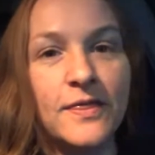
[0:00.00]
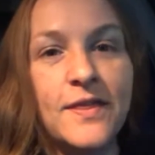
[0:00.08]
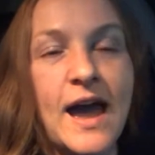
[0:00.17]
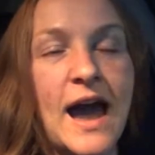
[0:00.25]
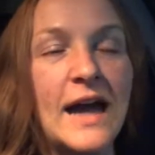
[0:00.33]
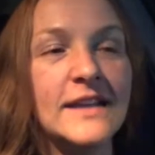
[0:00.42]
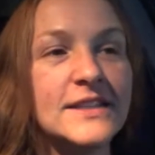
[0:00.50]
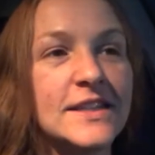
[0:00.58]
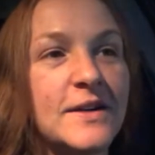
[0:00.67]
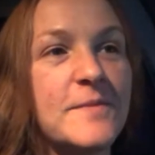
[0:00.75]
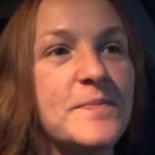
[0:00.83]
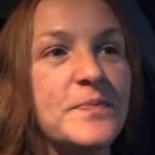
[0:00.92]

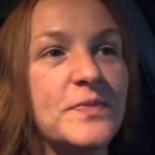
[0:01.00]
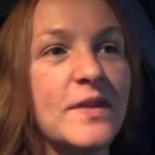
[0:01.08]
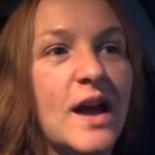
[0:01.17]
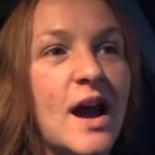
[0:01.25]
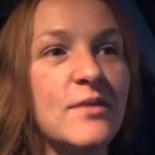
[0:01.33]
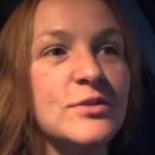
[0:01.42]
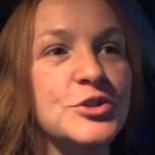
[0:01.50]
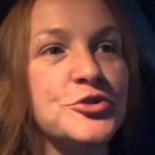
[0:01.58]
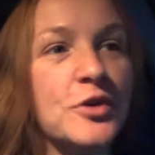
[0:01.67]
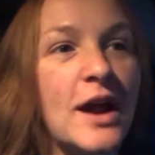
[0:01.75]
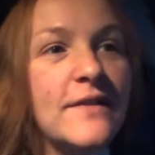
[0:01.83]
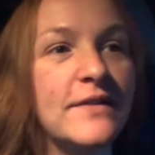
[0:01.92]
that I was
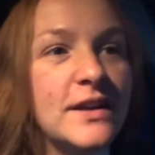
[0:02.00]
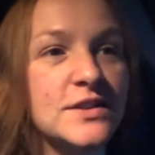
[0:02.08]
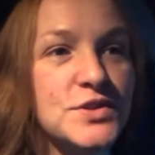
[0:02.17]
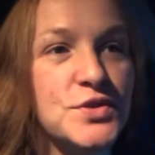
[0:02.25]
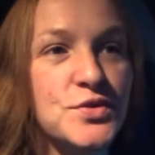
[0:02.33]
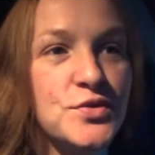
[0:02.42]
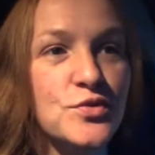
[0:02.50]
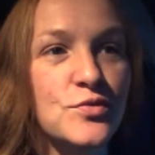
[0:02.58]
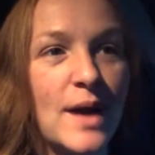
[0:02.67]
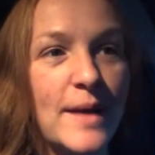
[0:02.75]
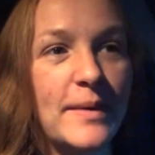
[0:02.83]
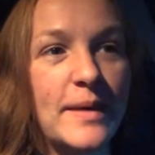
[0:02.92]
driving to
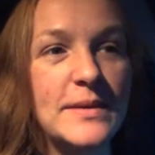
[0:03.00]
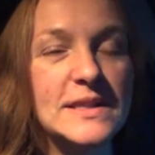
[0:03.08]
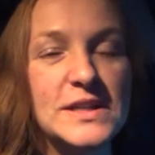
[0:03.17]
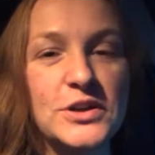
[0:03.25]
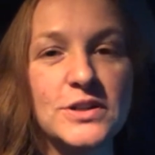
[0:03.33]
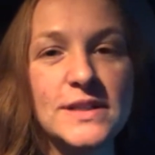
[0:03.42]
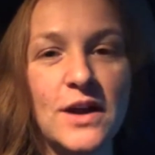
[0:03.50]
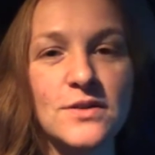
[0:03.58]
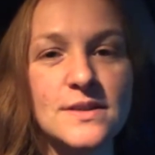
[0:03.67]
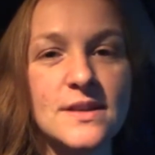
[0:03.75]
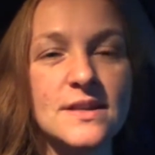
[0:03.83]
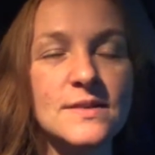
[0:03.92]
my babysitter's
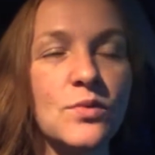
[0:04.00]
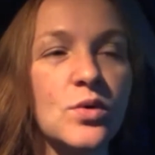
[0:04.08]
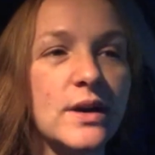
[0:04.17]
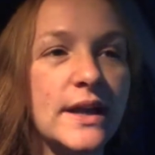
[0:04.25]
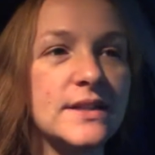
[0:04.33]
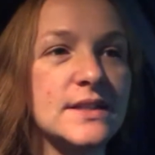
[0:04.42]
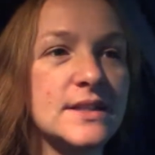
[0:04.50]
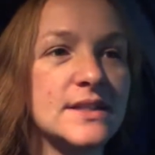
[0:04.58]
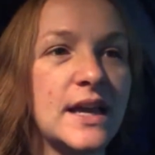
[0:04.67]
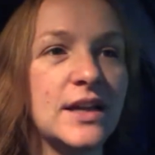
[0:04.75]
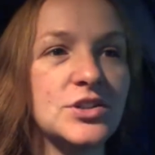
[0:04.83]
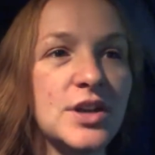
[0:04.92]
house this morning to
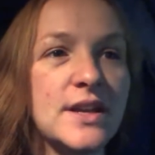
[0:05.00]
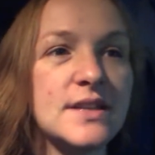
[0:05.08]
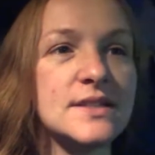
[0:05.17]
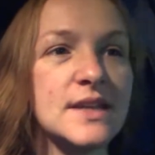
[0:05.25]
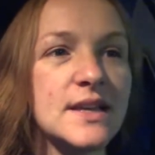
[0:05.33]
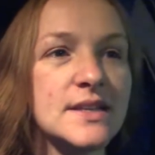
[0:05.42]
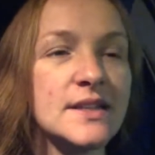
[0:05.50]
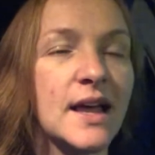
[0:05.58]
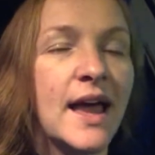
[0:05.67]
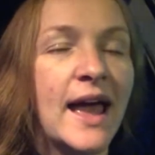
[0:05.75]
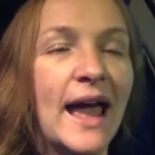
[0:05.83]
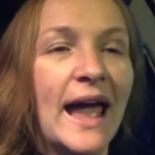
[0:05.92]
take Genesis,
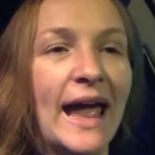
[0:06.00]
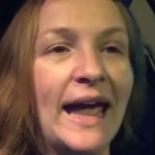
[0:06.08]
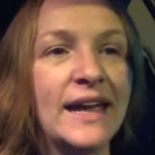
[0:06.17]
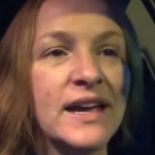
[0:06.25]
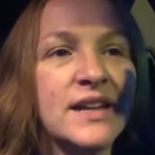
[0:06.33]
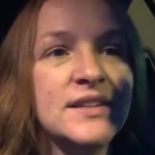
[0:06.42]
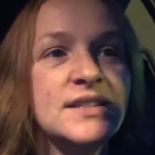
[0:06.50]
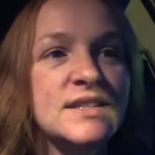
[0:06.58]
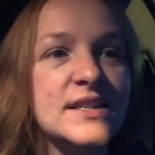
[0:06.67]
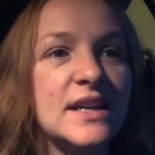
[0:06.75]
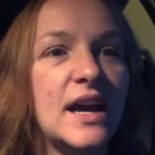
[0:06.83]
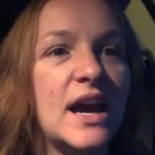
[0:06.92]

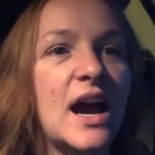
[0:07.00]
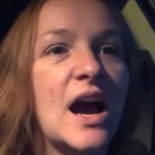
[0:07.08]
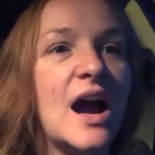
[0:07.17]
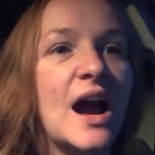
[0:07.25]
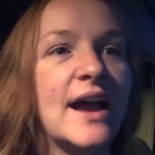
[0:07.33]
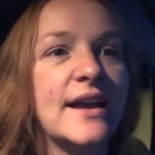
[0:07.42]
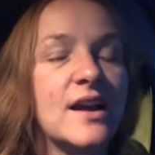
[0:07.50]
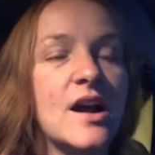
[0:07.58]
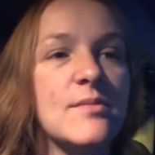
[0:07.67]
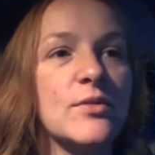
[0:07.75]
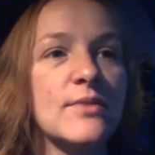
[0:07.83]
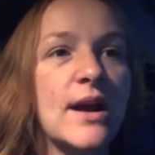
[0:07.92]
and I
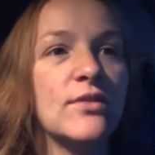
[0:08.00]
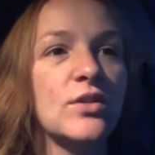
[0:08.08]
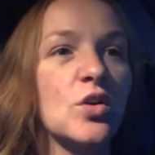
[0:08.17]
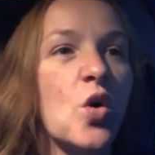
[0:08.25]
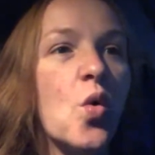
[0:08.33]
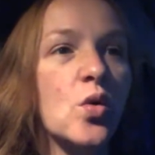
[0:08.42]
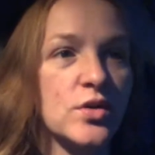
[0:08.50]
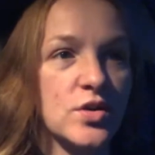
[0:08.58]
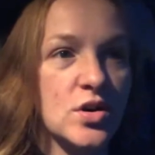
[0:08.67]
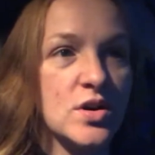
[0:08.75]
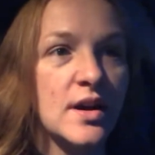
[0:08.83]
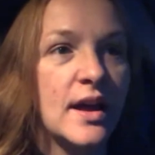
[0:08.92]
come around a
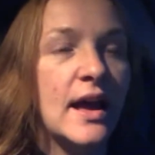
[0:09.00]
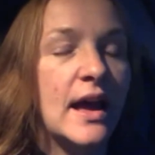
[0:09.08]
corner,